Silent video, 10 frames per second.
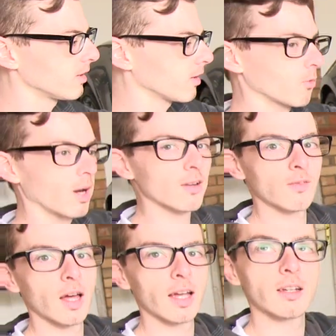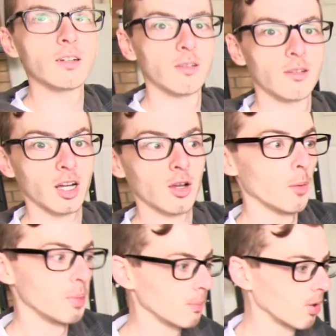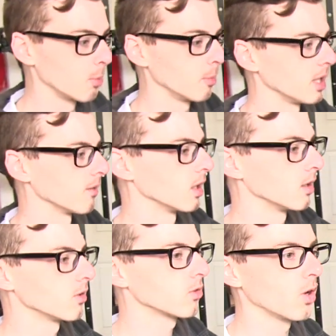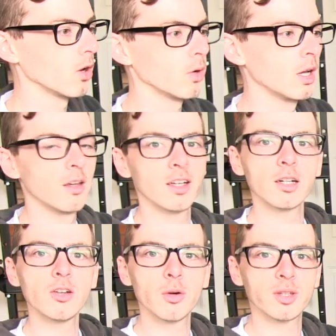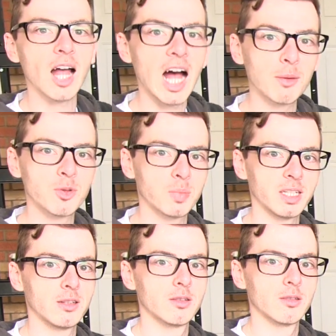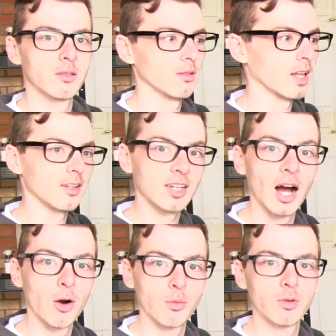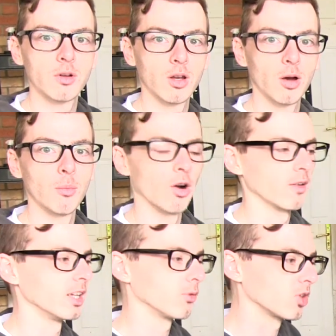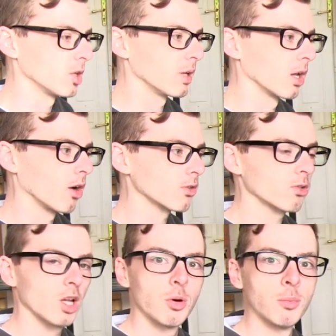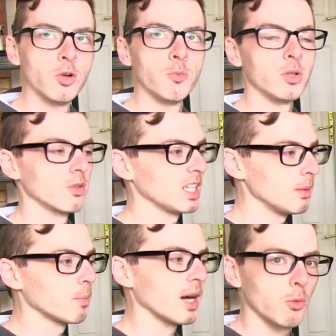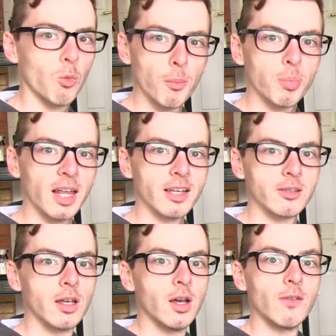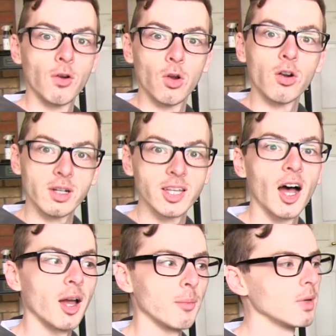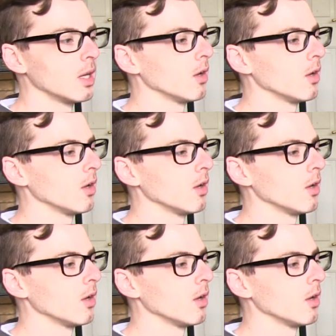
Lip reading: This is kind of like a big problem area. So you're going to notice the arm speed's like down a lot more on this. It's going to be a lot slower movement. Just keep the pad in one place for a longer time.